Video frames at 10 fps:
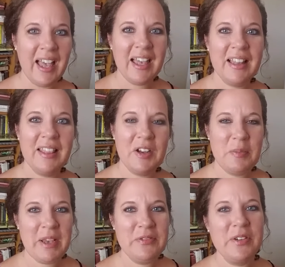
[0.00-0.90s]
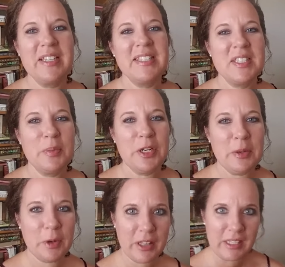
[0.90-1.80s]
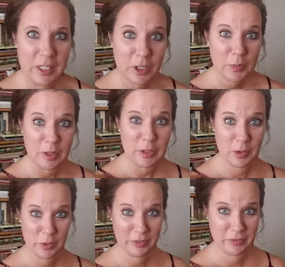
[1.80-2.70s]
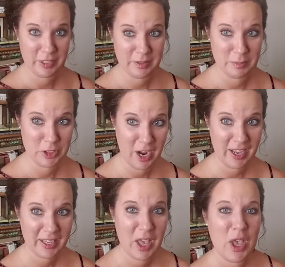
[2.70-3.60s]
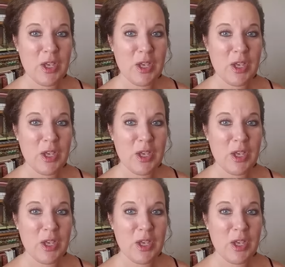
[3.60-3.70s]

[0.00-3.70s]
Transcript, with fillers: Hello, my friends. Sabrina Barella here with your Freedom Track.